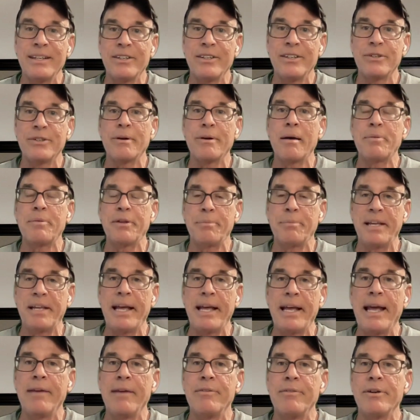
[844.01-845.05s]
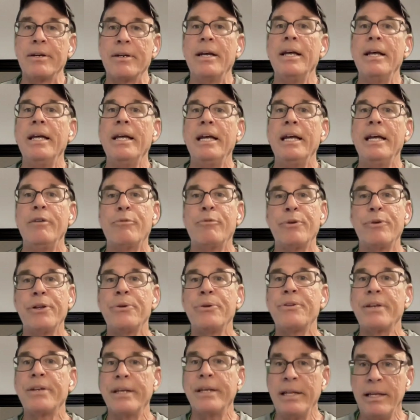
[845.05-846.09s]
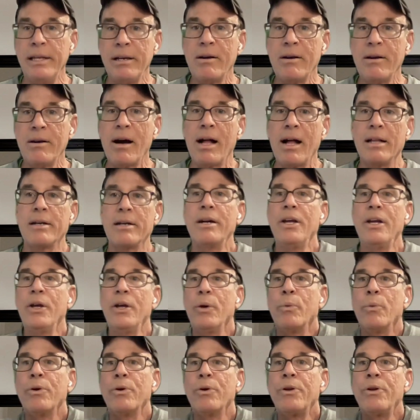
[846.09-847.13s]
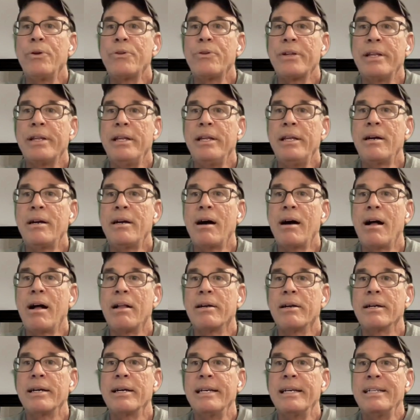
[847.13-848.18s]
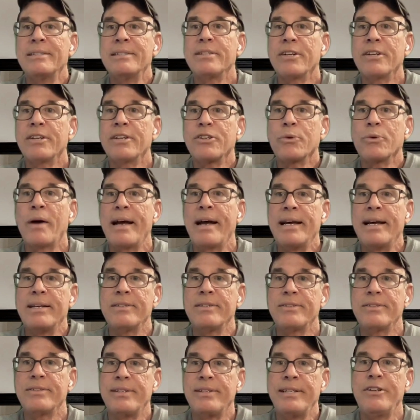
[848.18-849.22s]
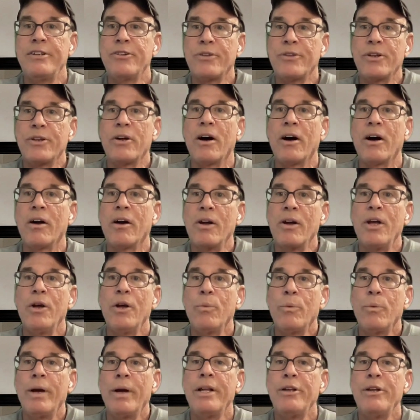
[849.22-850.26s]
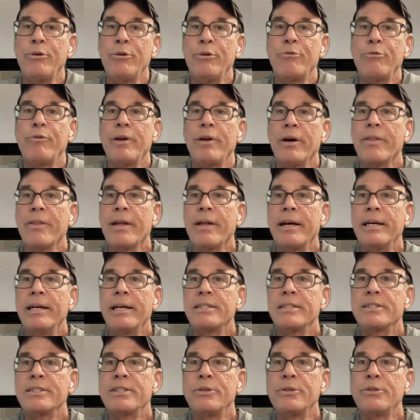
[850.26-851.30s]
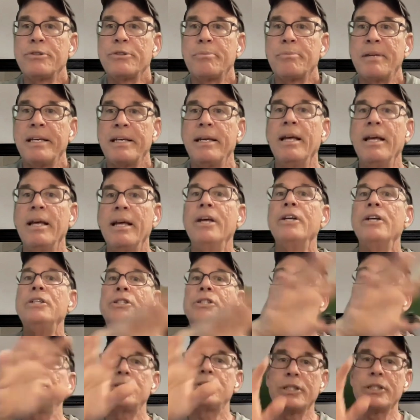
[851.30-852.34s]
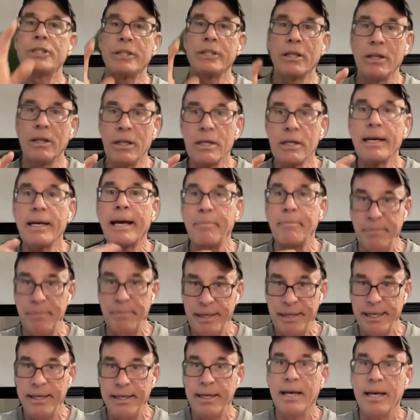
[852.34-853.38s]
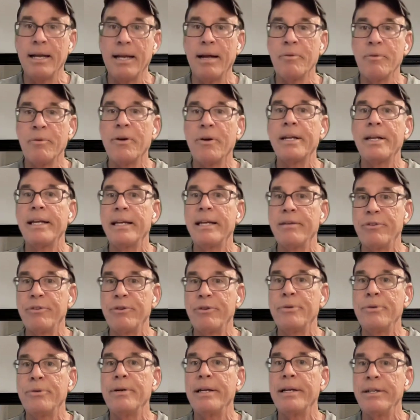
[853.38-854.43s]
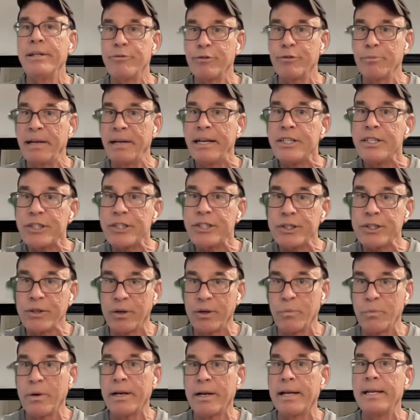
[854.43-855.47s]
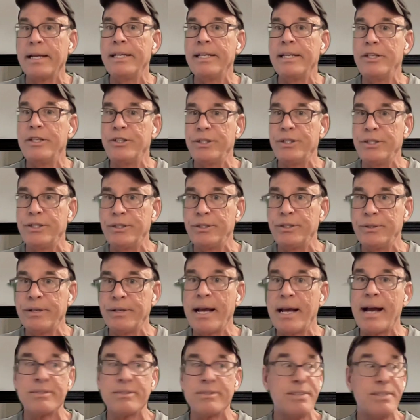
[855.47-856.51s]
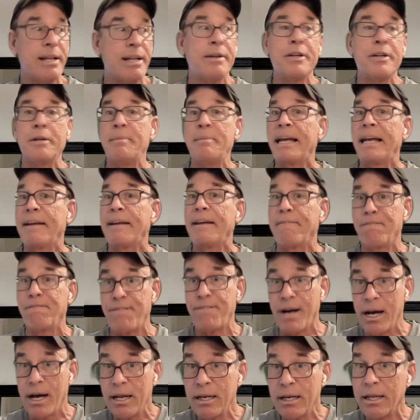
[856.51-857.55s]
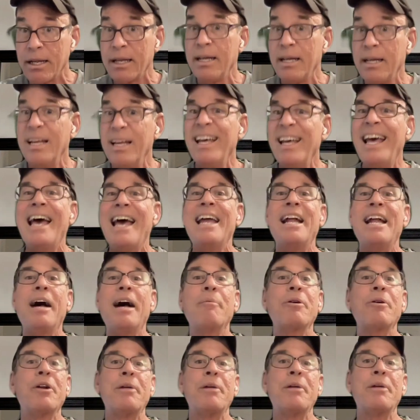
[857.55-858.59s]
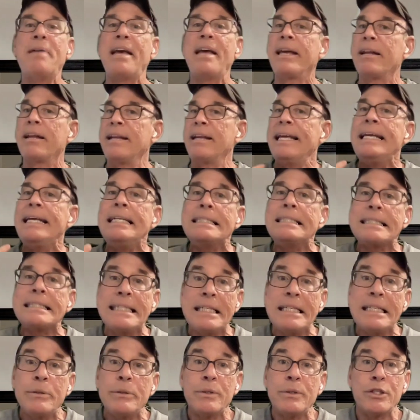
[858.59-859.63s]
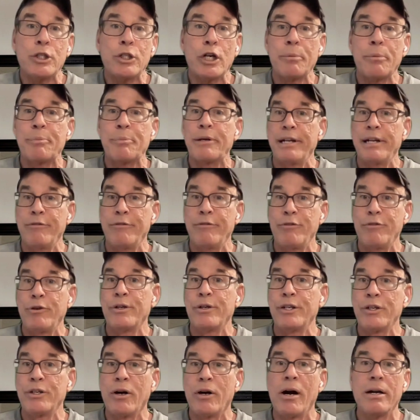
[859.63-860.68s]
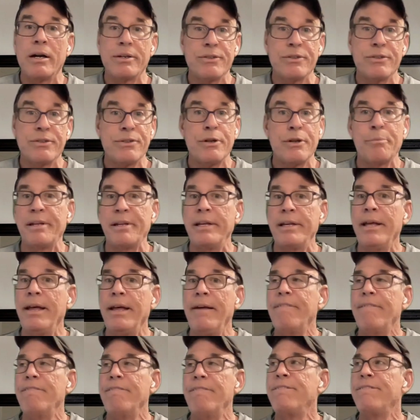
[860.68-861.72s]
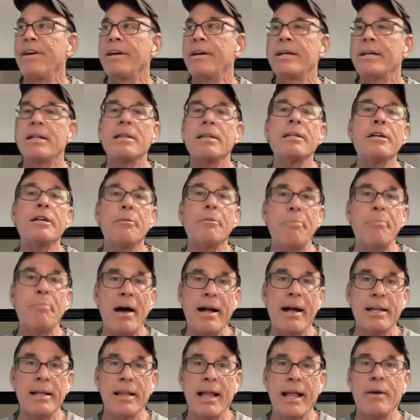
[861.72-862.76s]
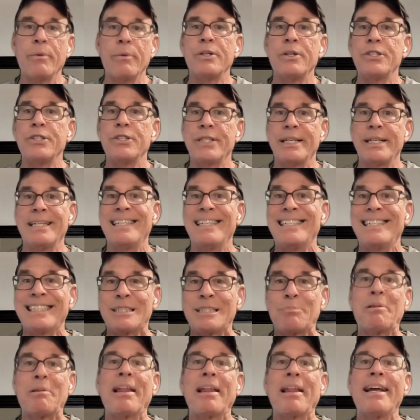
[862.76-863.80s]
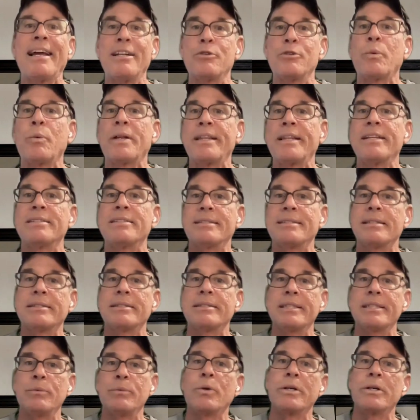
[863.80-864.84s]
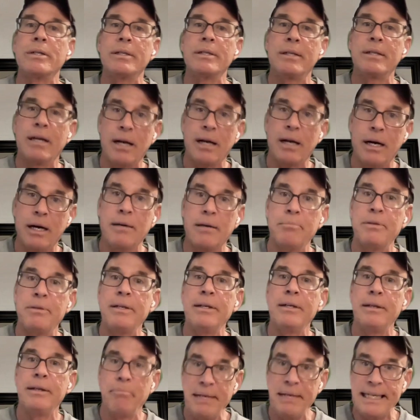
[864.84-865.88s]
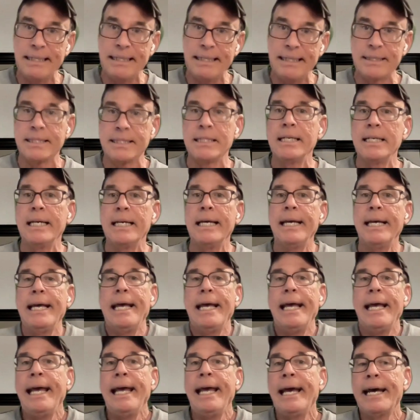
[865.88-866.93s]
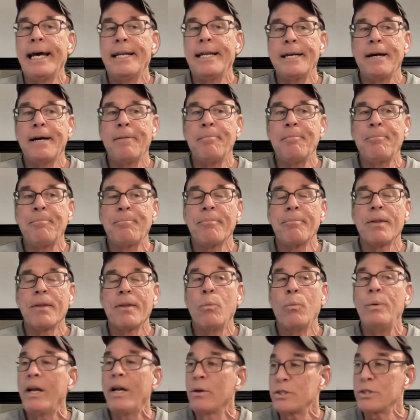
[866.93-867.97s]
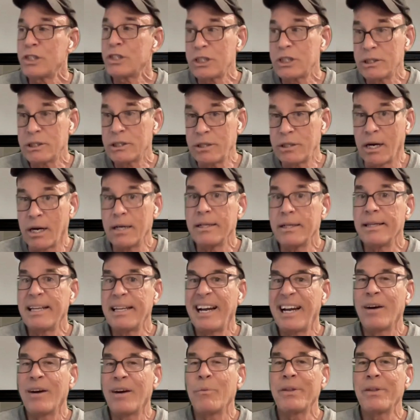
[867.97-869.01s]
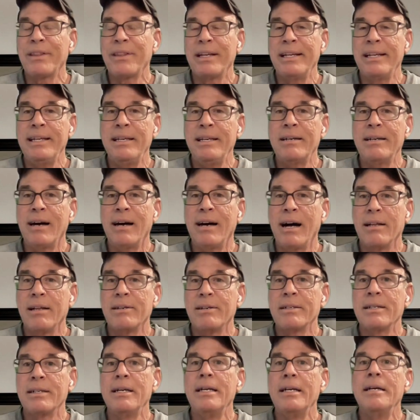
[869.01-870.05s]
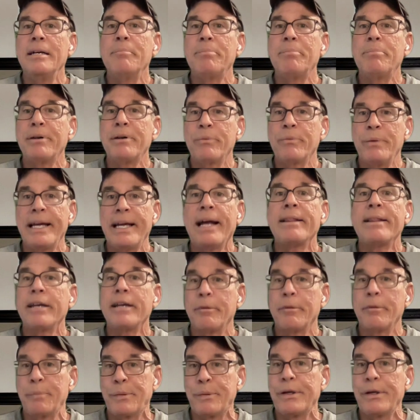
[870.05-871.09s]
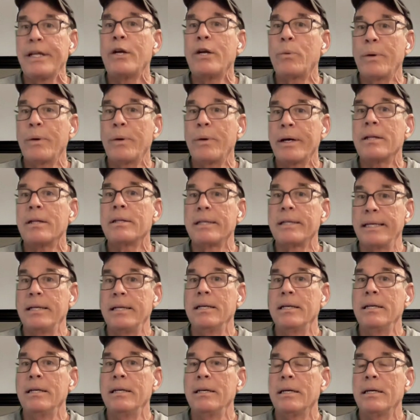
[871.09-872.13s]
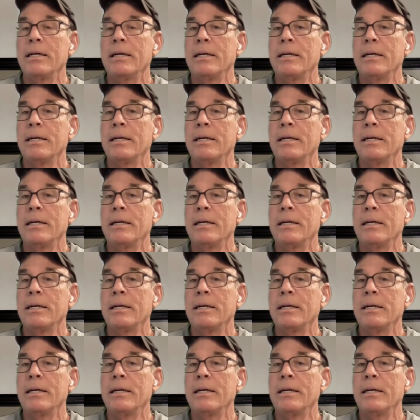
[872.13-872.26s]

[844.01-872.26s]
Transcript: to interrupt the behavior, if we're using an e-collar, we're using the e-collar in such a way as to teach the dog, when you feel that, excuse me, you should look at me and I'm going to give you information on what I need you to do next. And I'm going to make it fun and I'm going to make it easy to interpret if you're a dog, because there'll be very clear body language that explains what the silly word come means. And we don't start there with an e-collar, but we get there pretty quickly.